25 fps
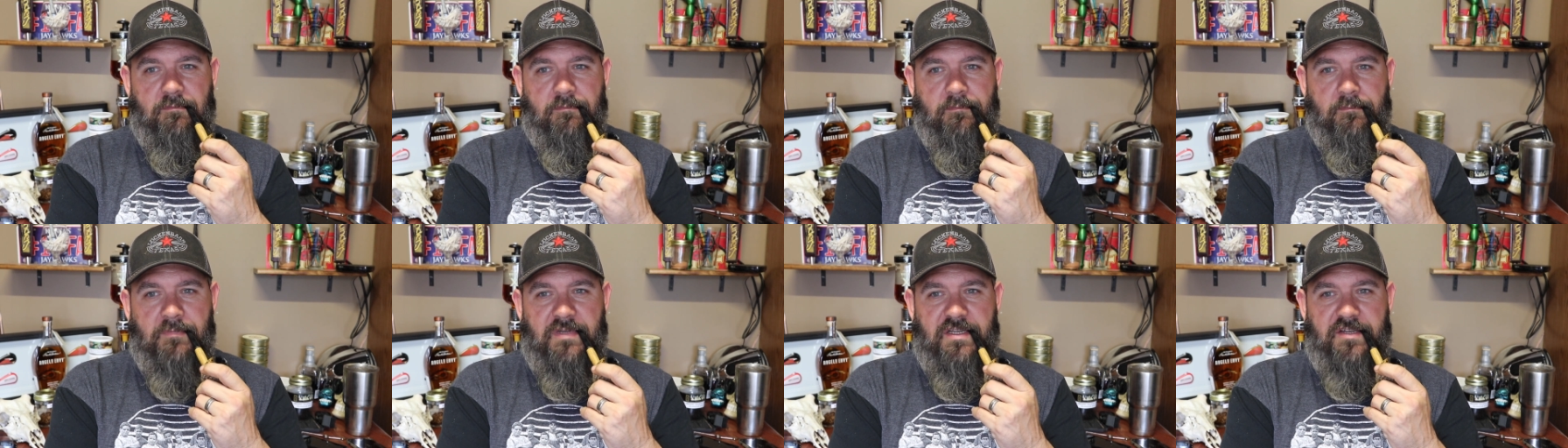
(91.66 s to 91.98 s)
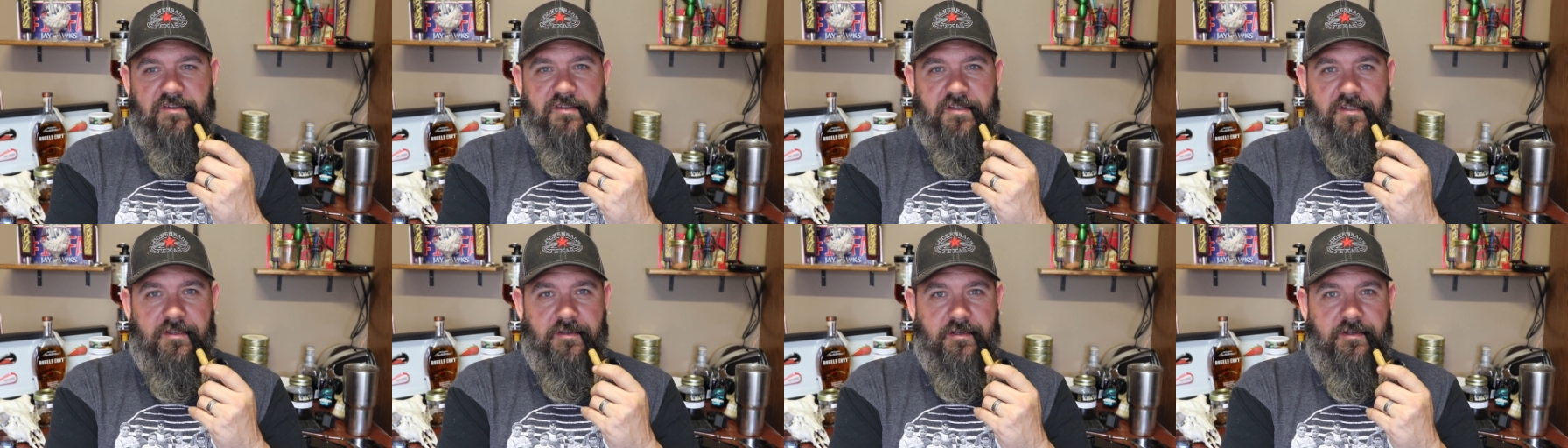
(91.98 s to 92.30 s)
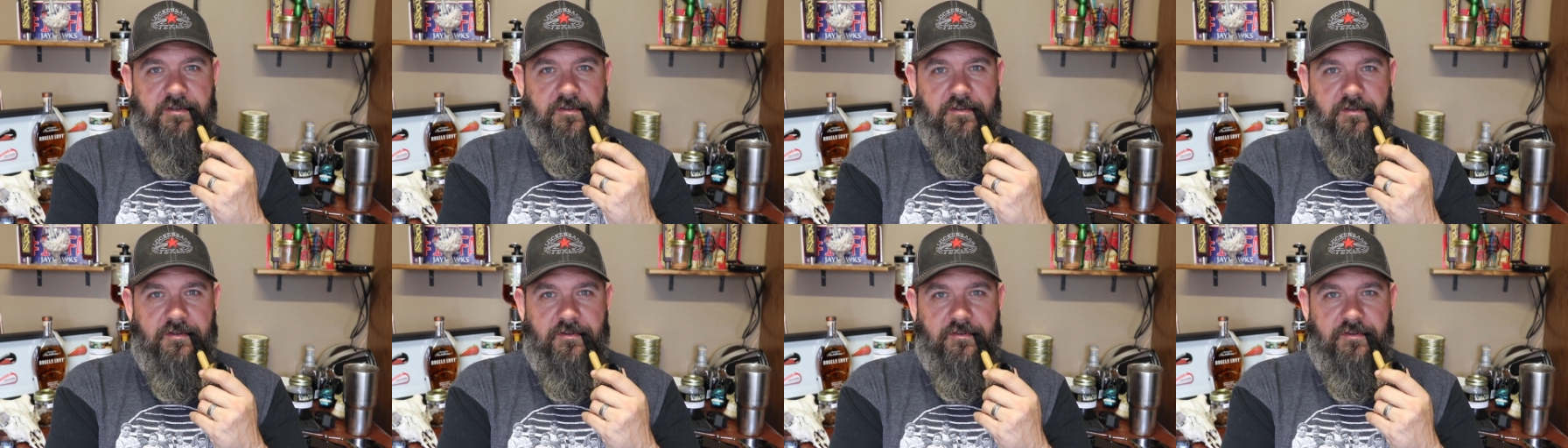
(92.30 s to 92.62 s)
my
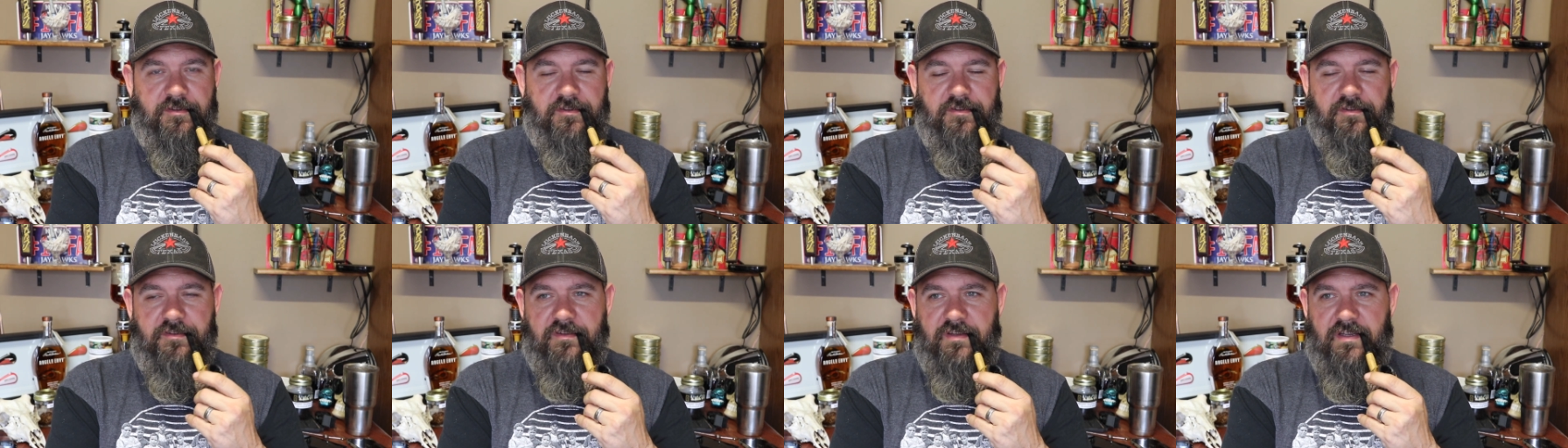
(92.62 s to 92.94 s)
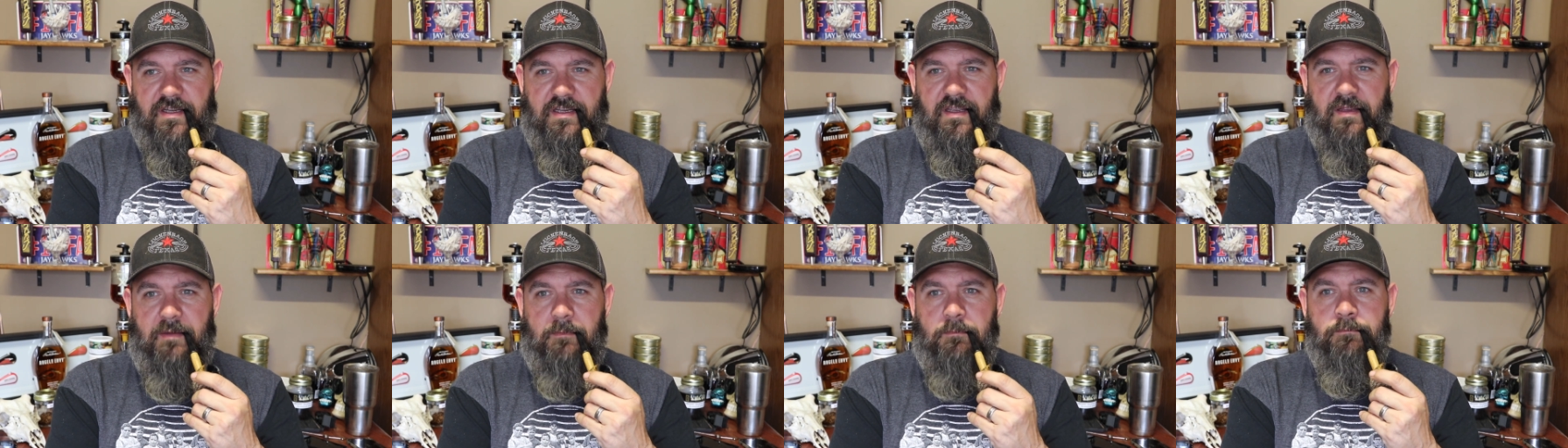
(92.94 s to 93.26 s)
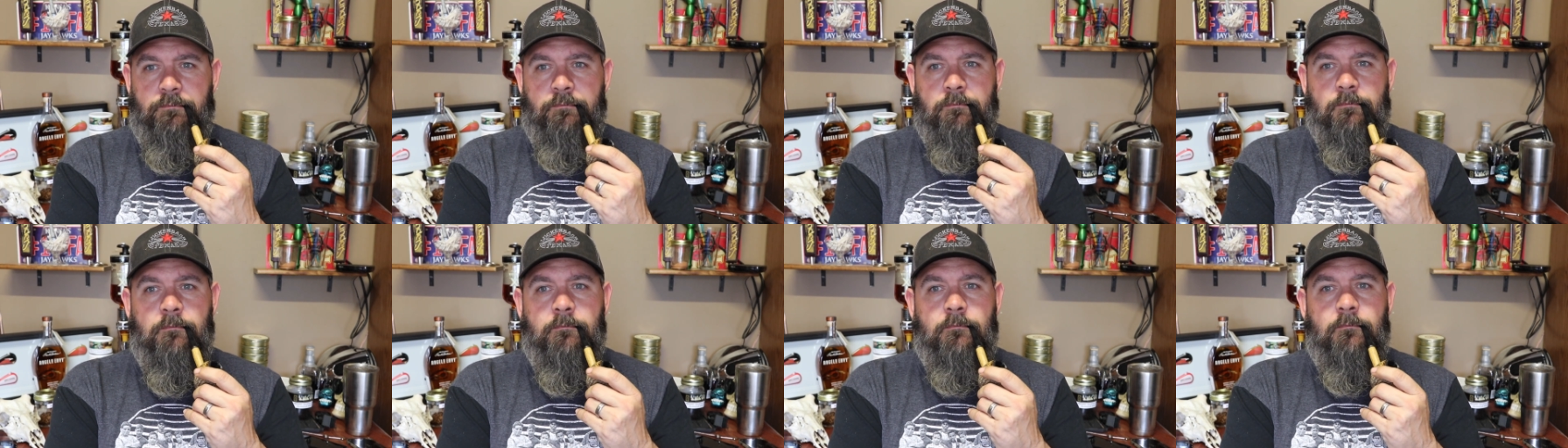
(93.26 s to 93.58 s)
series here in just a second.
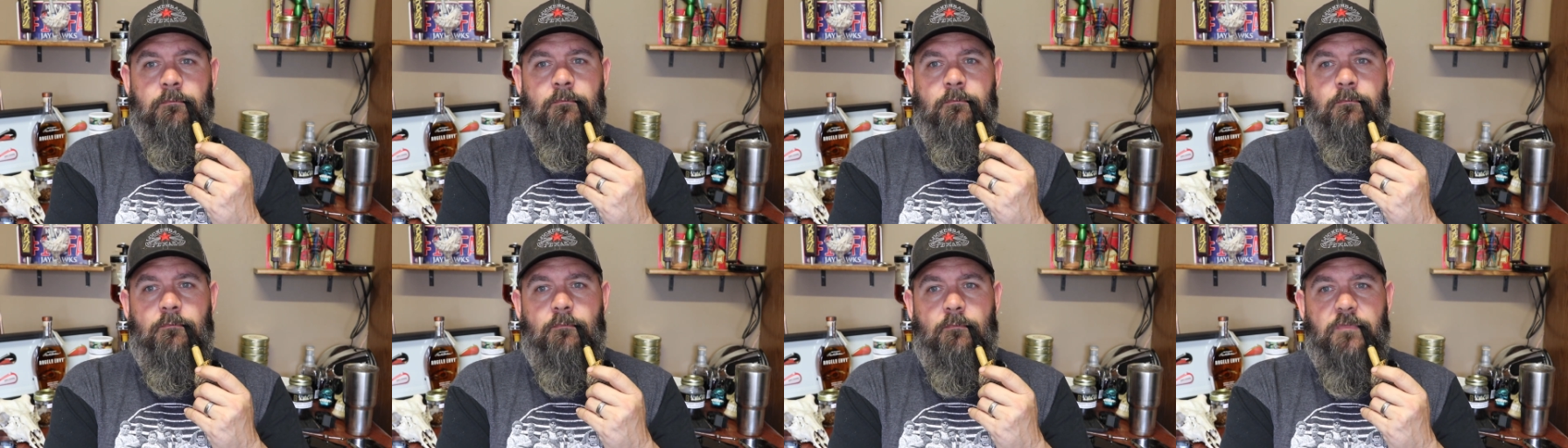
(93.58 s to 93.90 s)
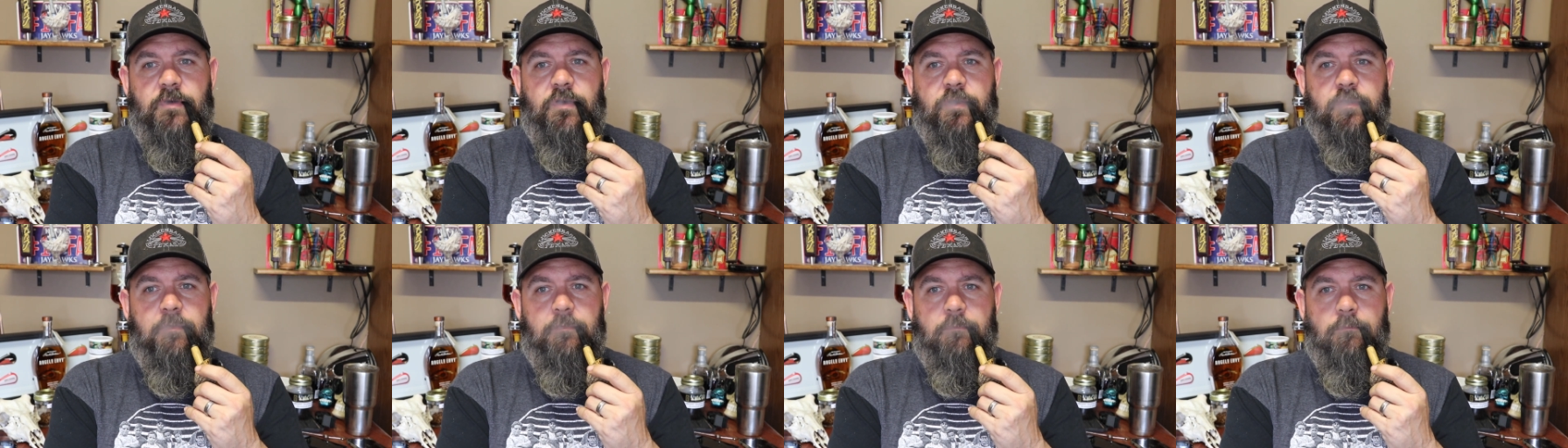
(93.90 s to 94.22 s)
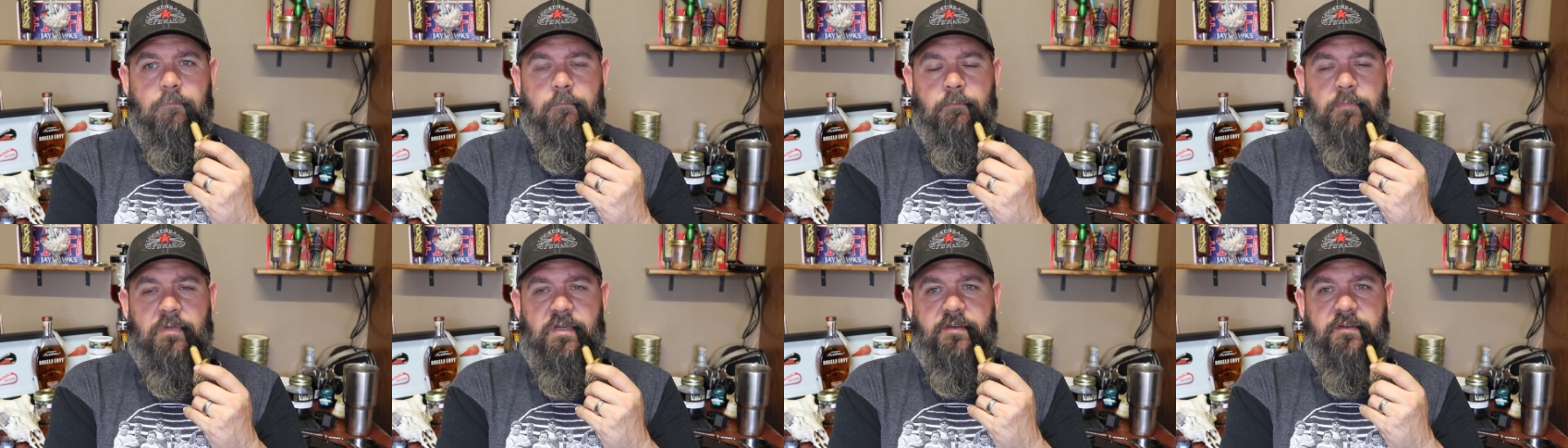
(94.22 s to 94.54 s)

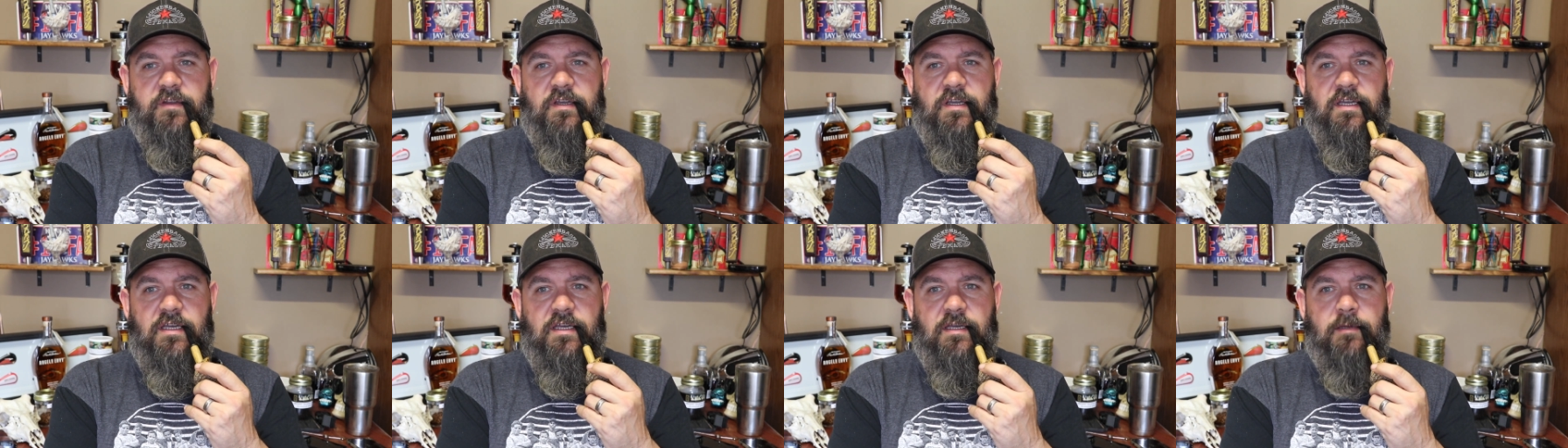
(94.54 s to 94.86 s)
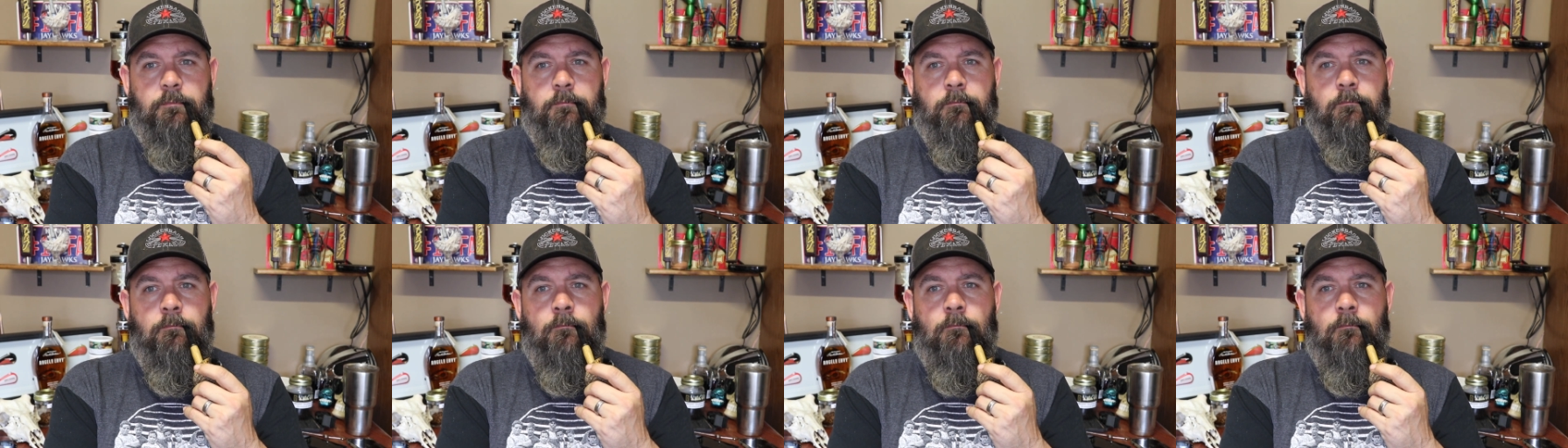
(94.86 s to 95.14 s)
But uh,